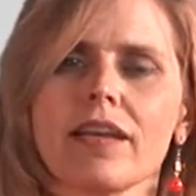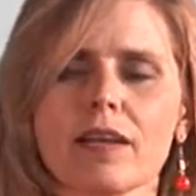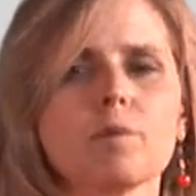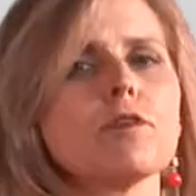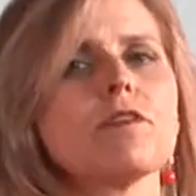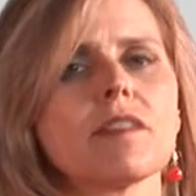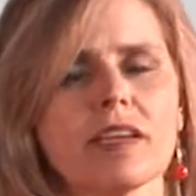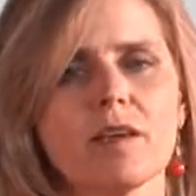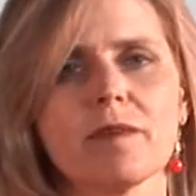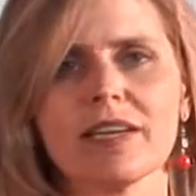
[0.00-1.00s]
get approved, and then
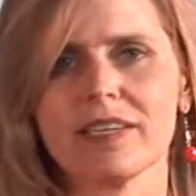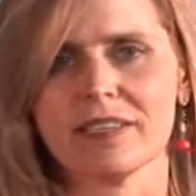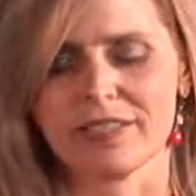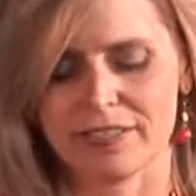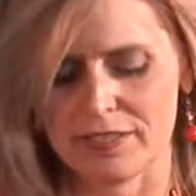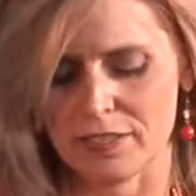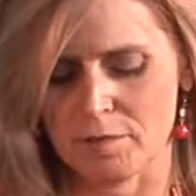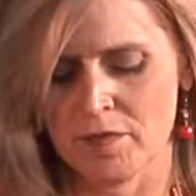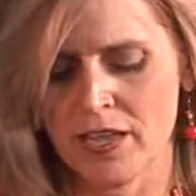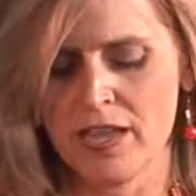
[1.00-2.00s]
committed into the system.